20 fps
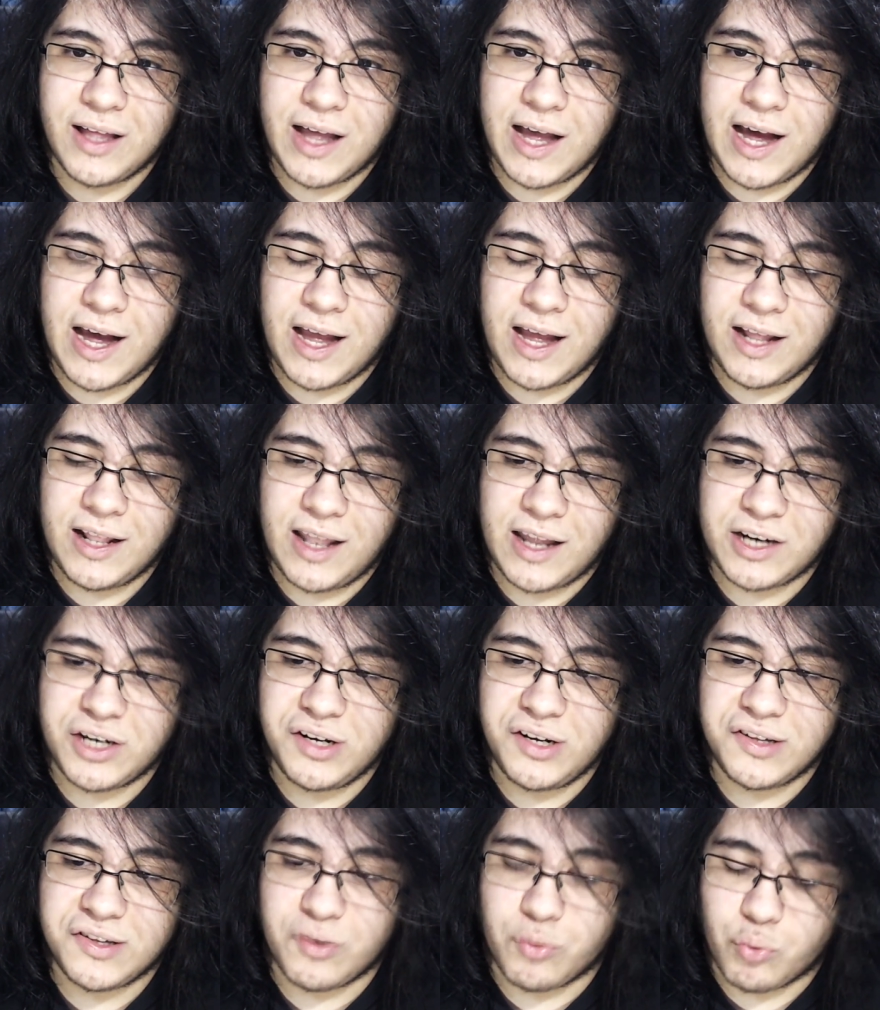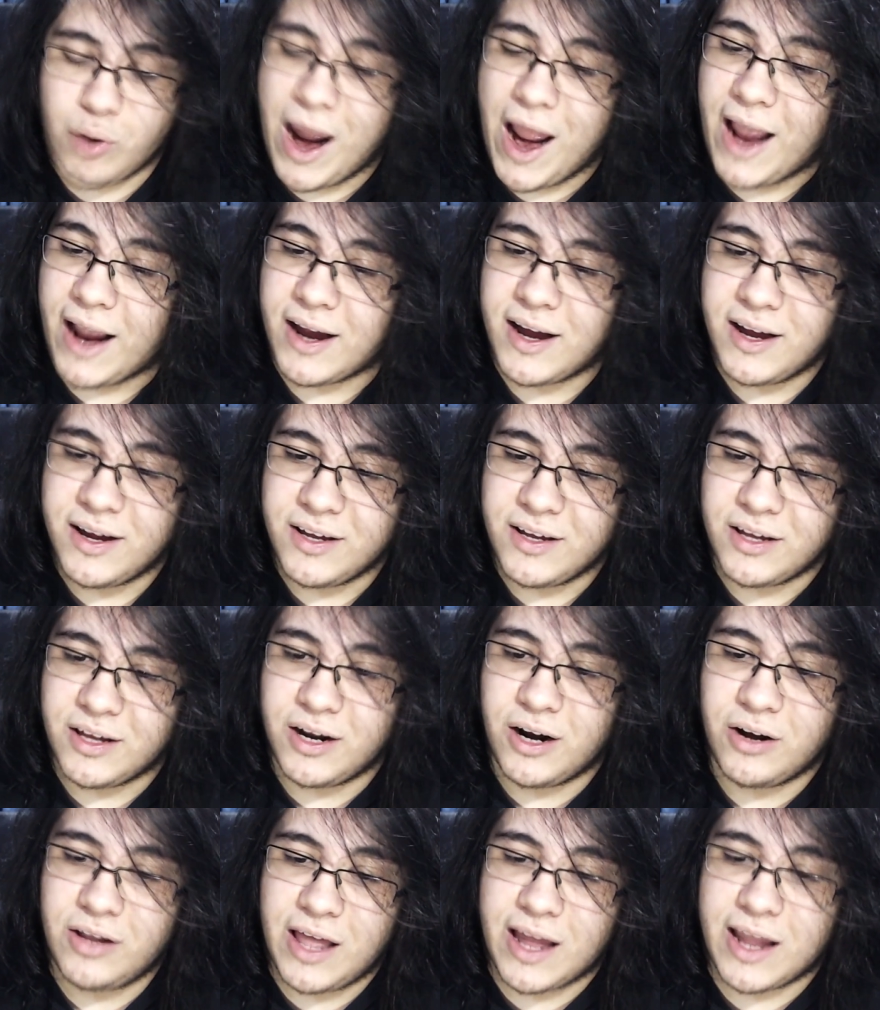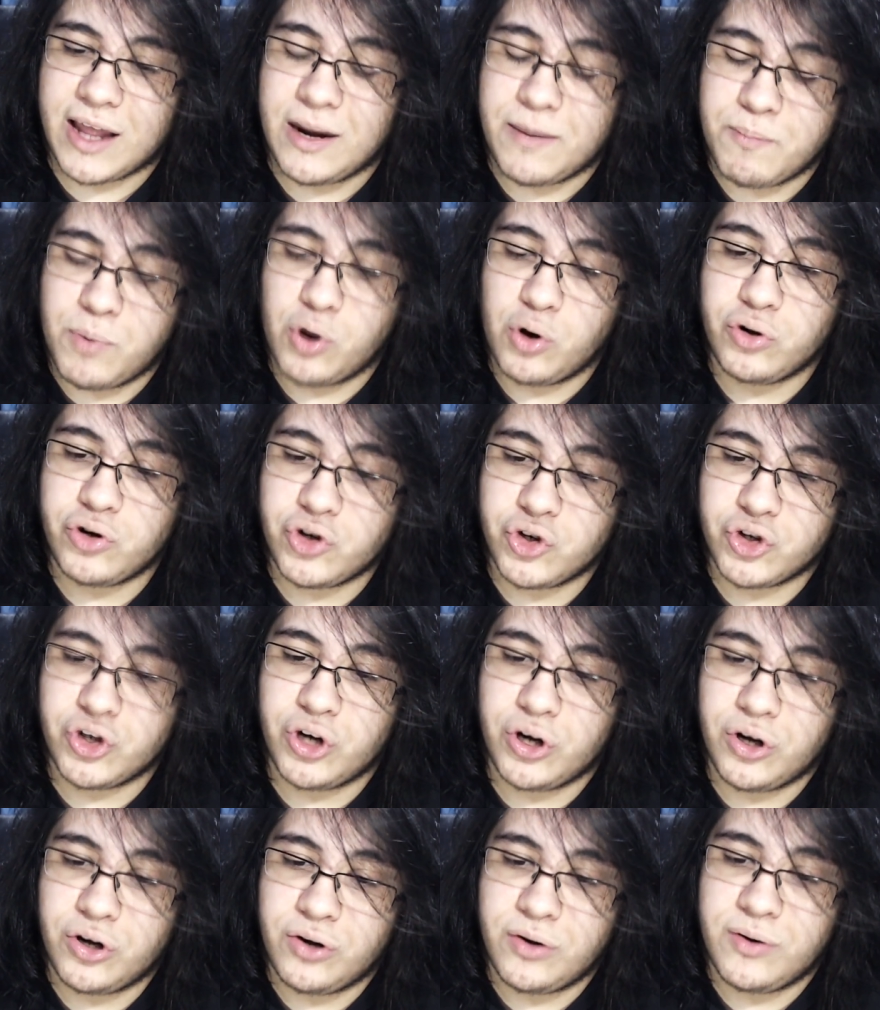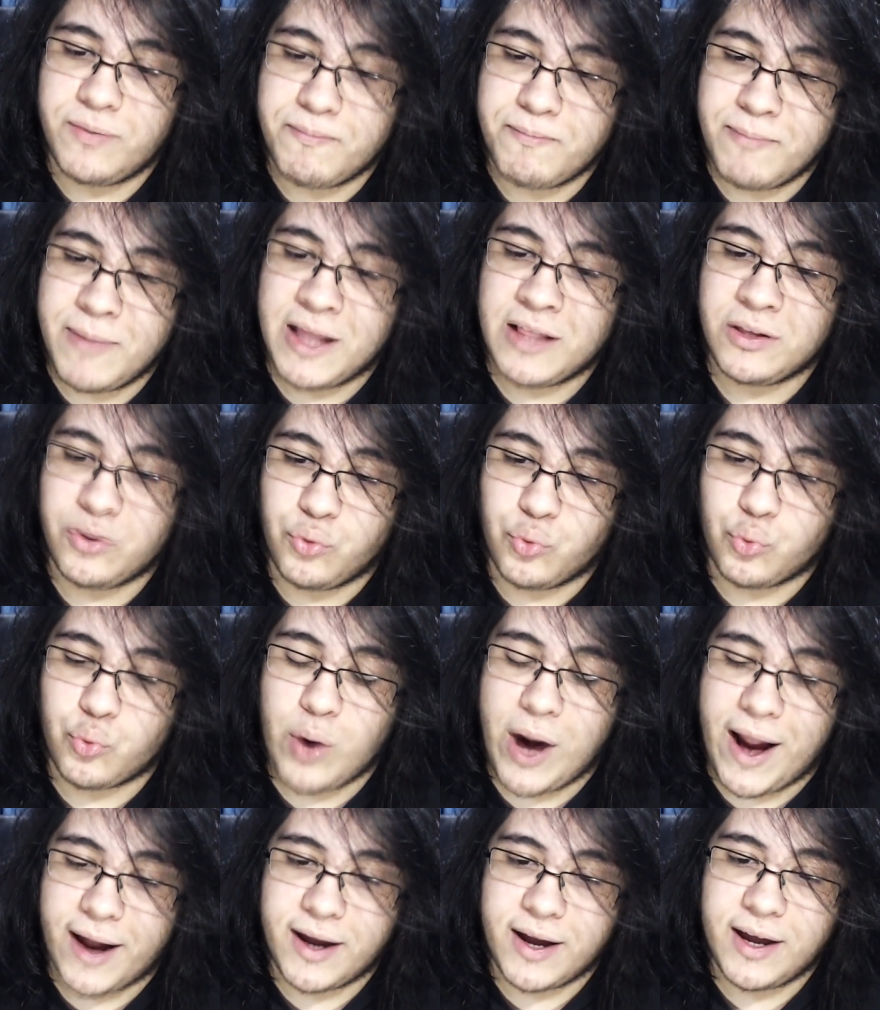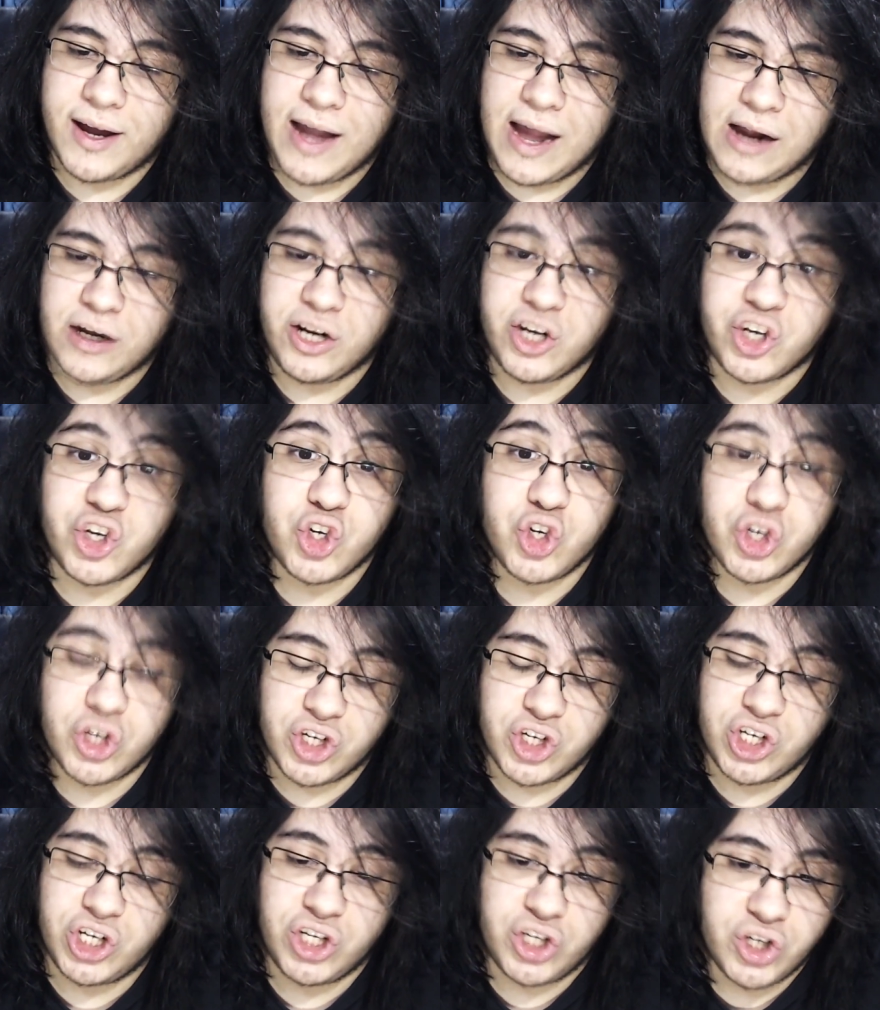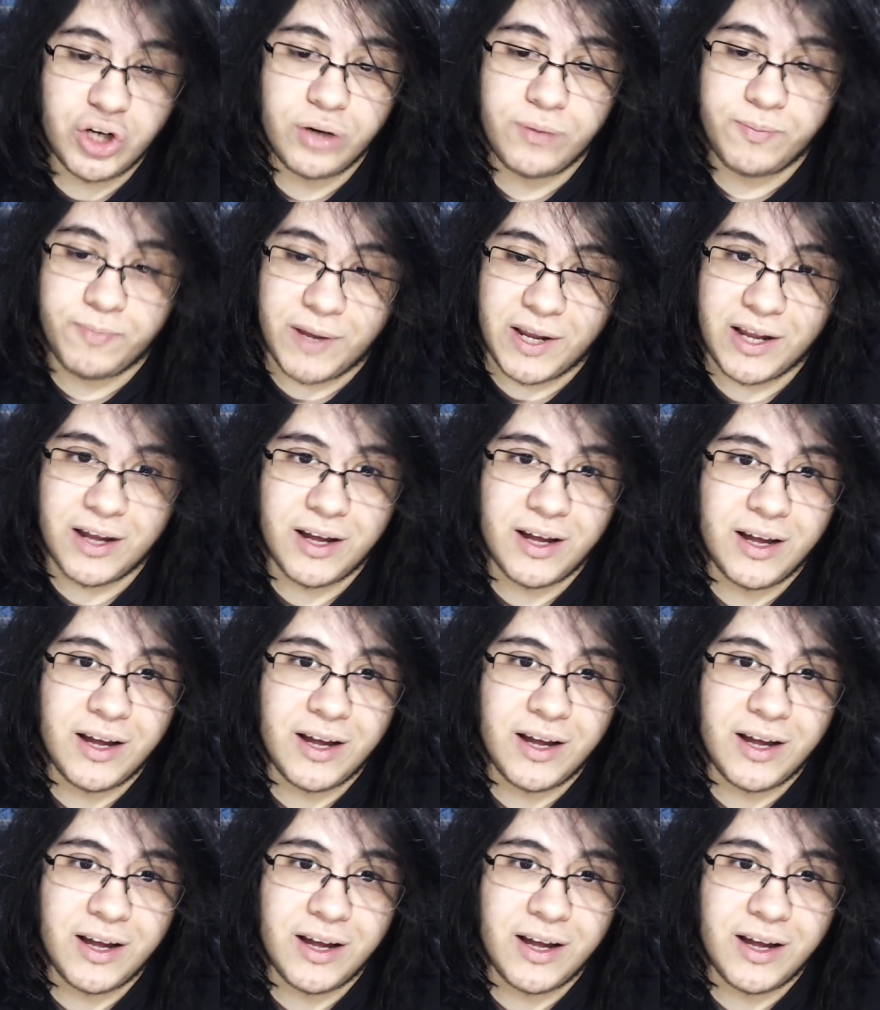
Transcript: Like, she's a wreck, you know, like an emotional, mental wreck. And she should be.